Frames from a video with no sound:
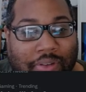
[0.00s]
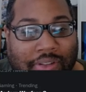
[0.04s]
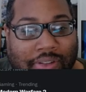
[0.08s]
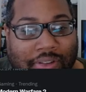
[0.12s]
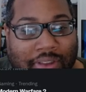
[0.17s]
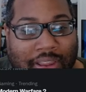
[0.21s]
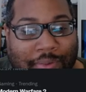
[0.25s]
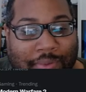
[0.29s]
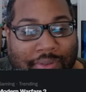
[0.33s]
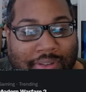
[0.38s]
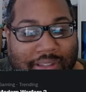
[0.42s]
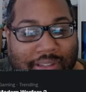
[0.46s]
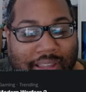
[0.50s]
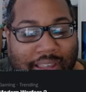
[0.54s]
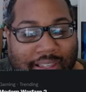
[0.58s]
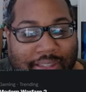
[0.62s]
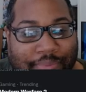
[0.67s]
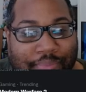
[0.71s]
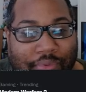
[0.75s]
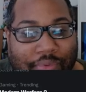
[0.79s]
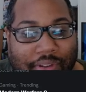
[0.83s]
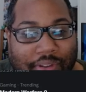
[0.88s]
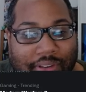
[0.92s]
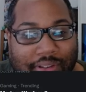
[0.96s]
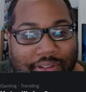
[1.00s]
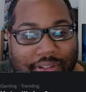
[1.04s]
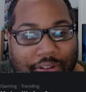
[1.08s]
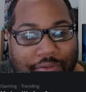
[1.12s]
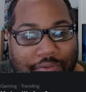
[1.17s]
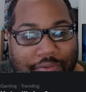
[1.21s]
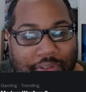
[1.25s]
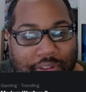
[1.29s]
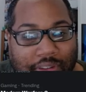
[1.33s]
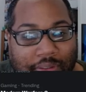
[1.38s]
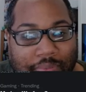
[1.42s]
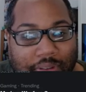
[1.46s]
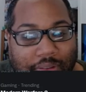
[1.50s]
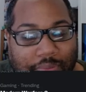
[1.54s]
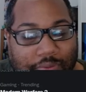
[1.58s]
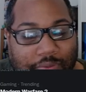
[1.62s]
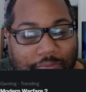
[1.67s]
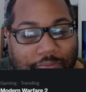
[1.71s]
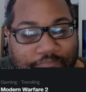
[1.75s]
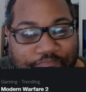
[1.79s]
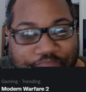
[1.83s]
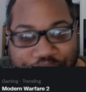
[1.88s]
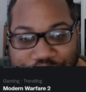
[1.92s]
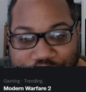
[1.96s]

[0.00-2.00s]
So they was like spoiling stuff for other people.